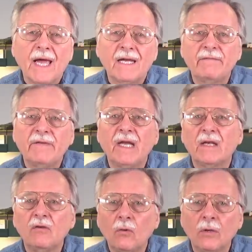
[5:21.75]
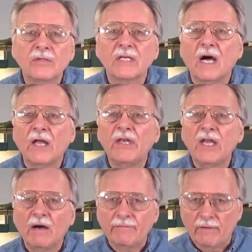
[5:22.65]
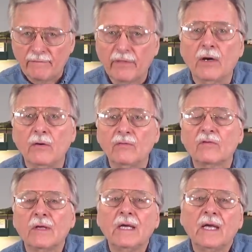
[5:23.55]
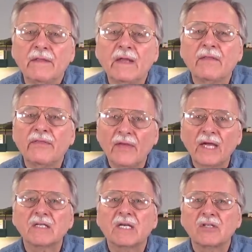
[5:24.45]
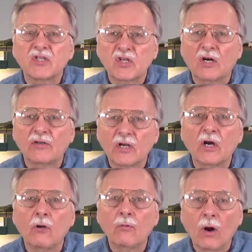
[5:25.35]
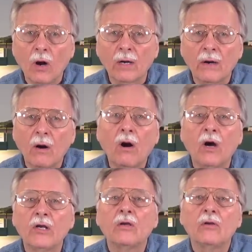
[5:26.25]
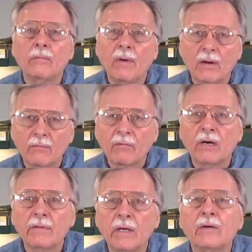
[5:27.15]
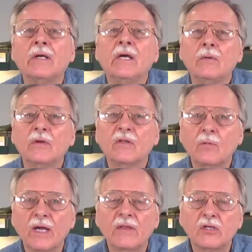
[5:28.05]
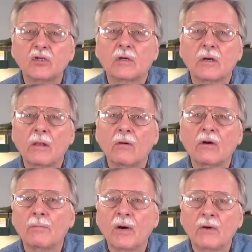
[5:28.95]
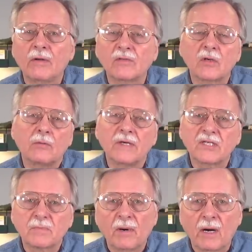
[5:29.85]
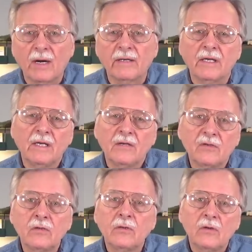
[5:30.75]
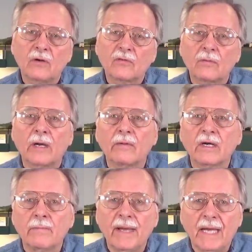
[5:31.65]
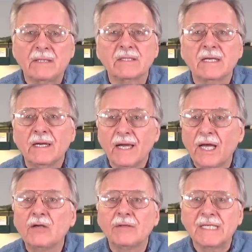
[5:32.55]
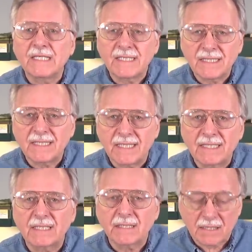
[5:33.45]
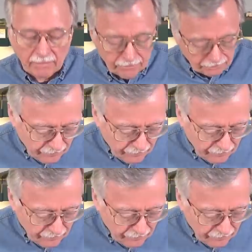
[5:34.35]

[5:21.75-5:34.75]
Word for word: And if it ignores enough of those, then things can start to go wrong on your model railroad with the way that your locomotives respond to your throttle commands and your D C C system.